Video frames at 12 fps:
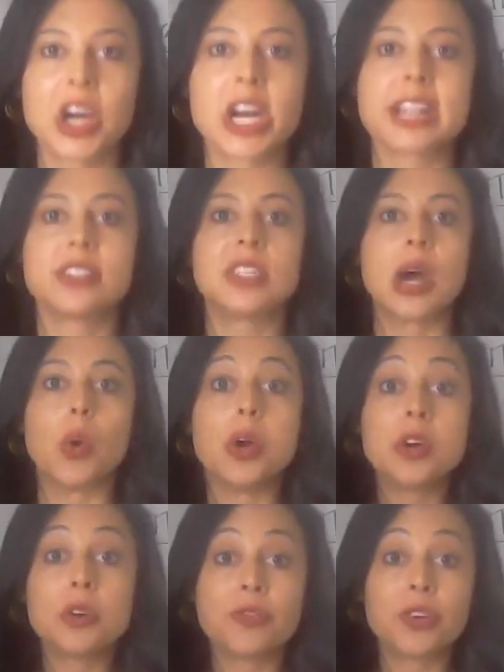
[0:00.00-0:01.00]
All right, so
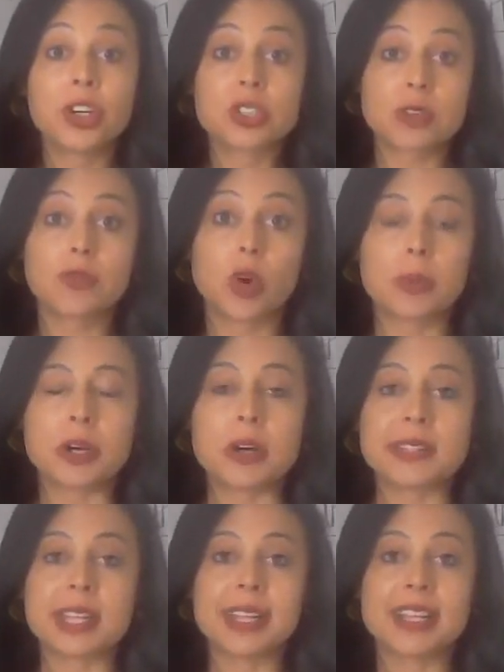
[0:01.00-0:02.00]
first and
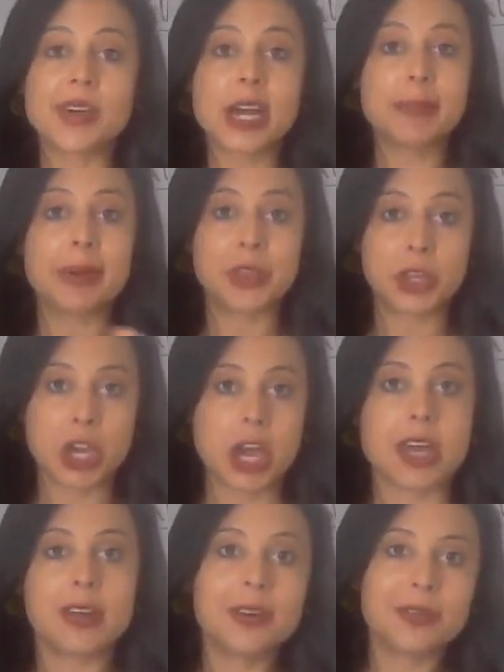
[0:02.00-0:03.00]
foremost, let's talk about the
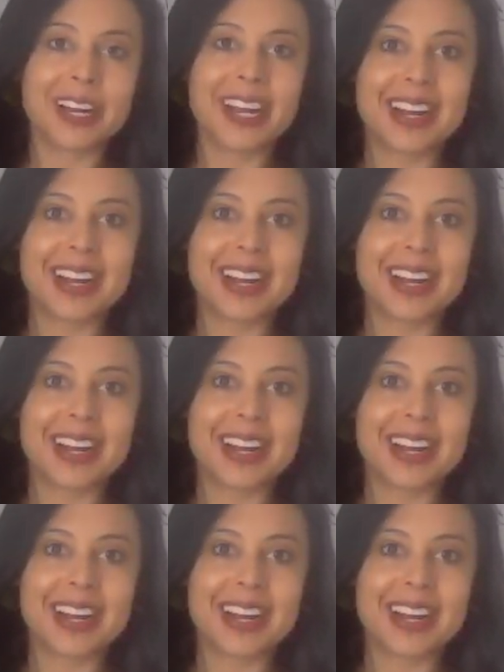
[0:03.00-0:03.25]
good, right?